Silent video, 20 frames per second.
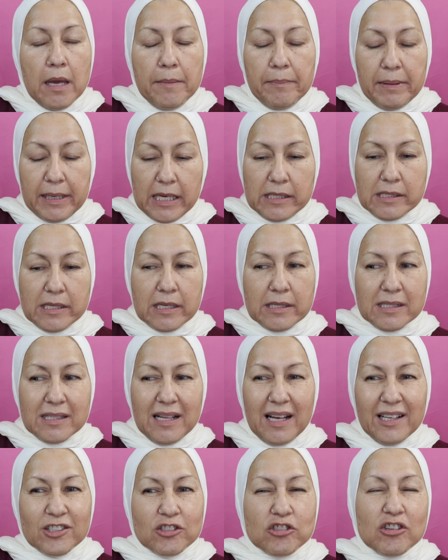because it's
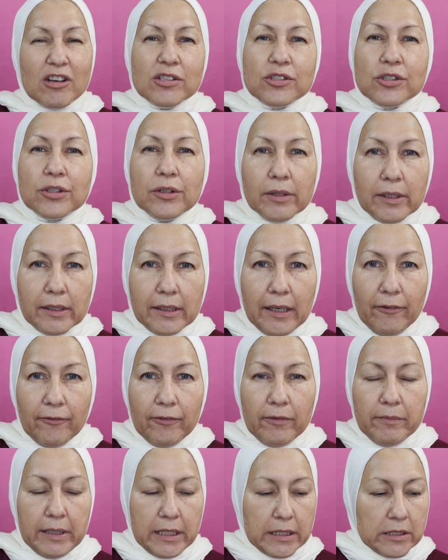not just good enough
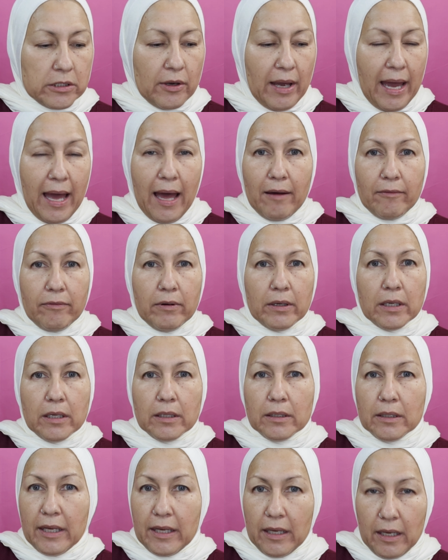for me to have
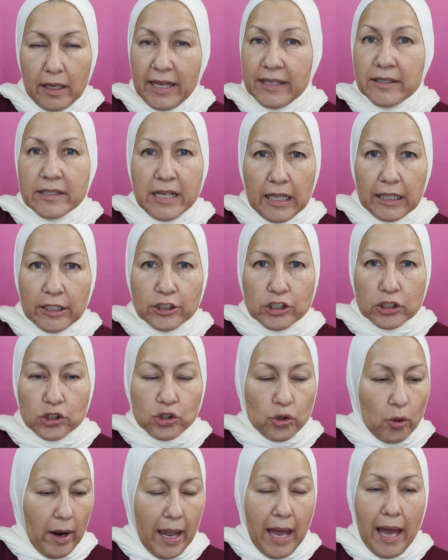
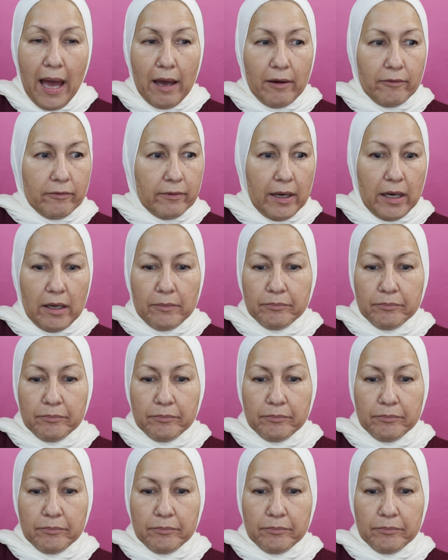intelligence or have